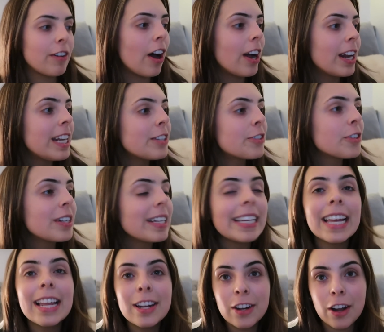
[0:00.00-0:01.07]
I
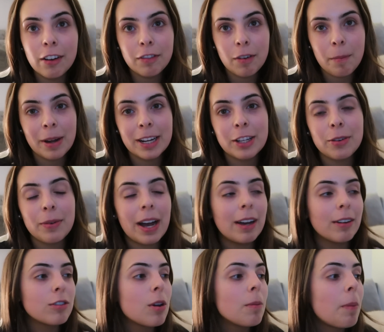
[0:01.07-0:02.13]
literally love my new
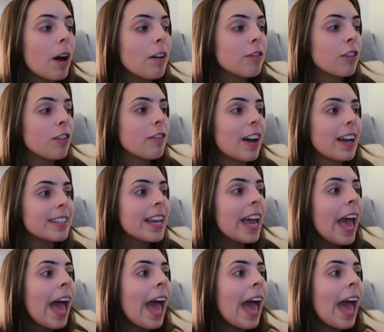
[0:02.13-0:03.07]
house, apart from the fact